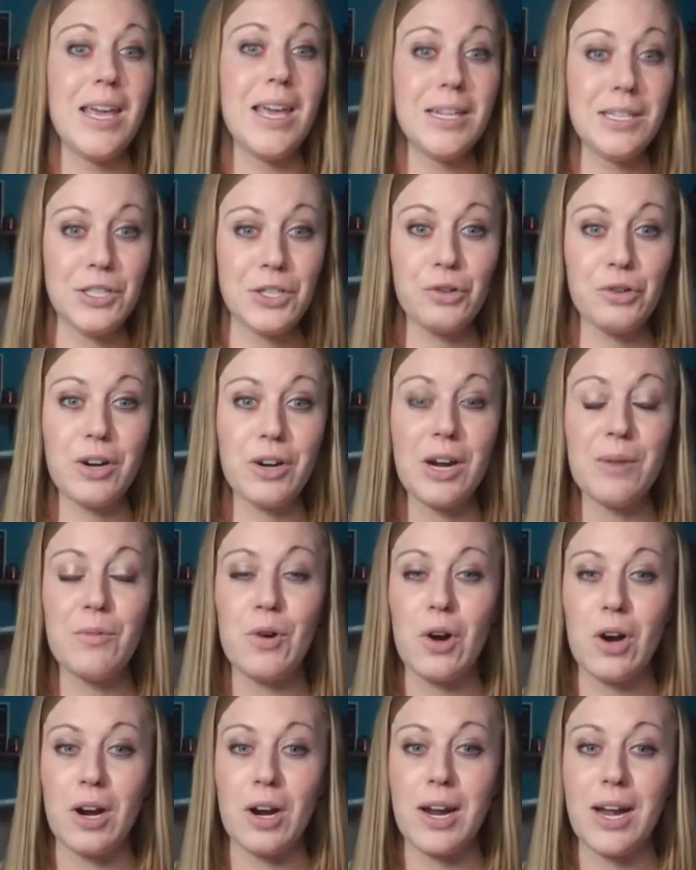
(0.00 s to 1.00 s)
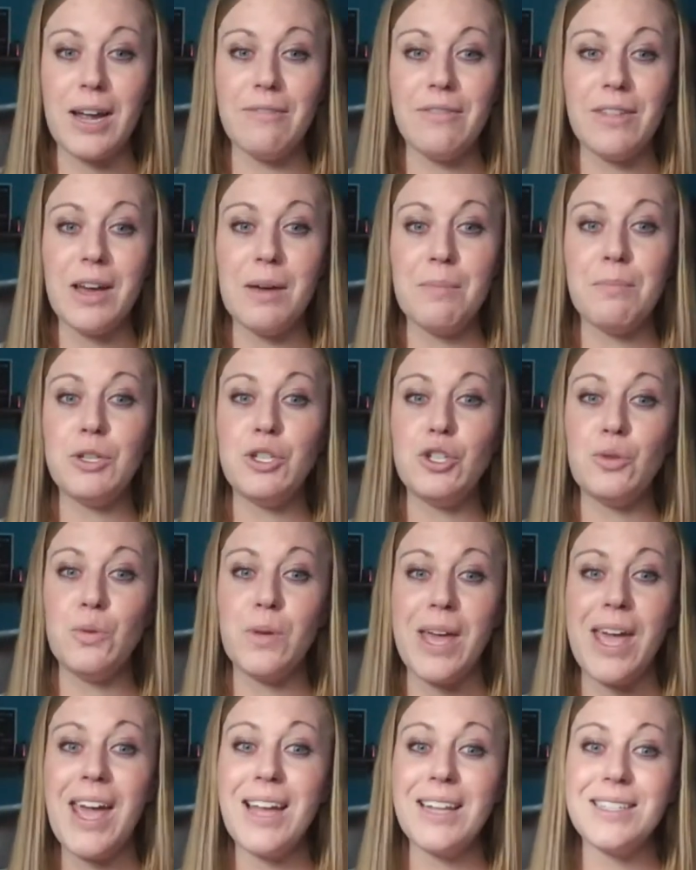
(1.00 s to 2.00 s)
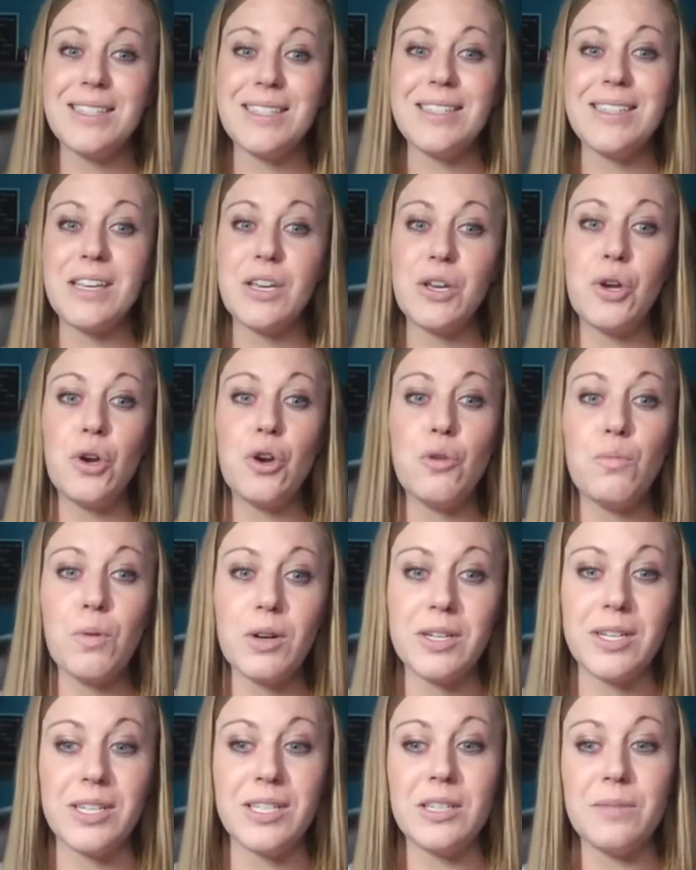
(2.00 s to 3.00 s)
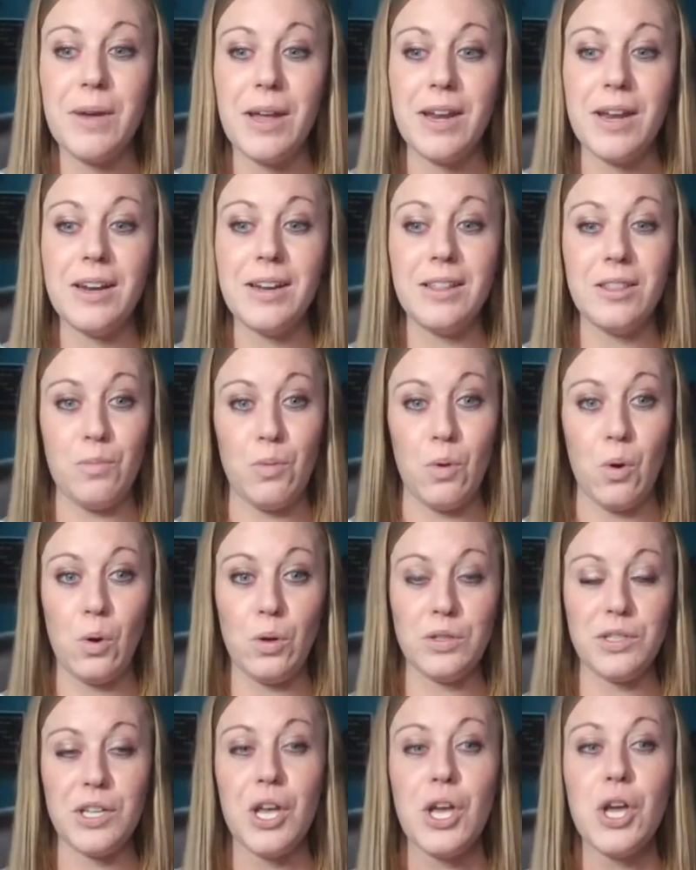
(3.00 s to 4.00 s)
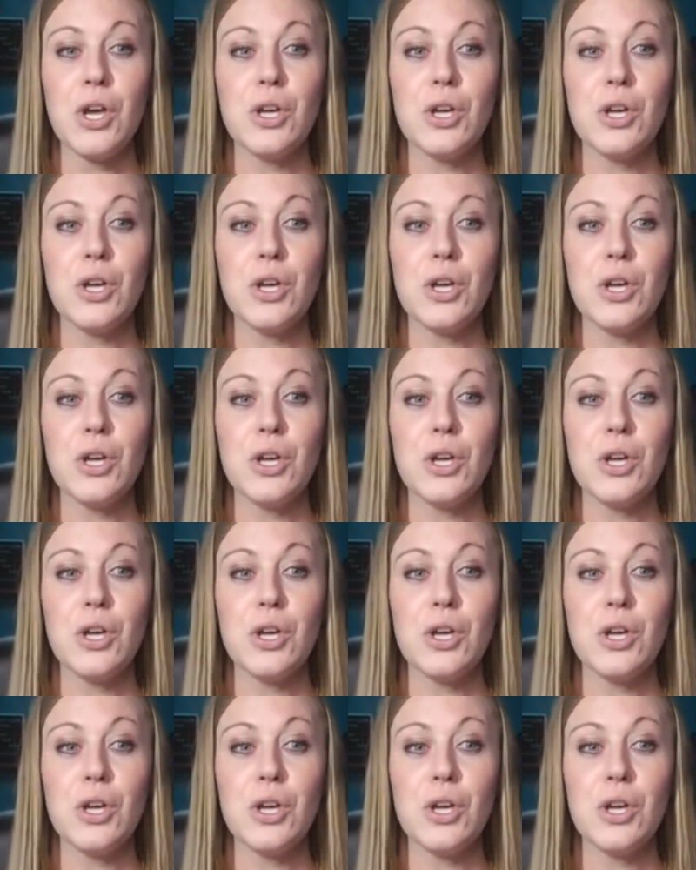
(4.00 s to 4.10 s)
Instagram will archive them, but you can't see who participated in the polls.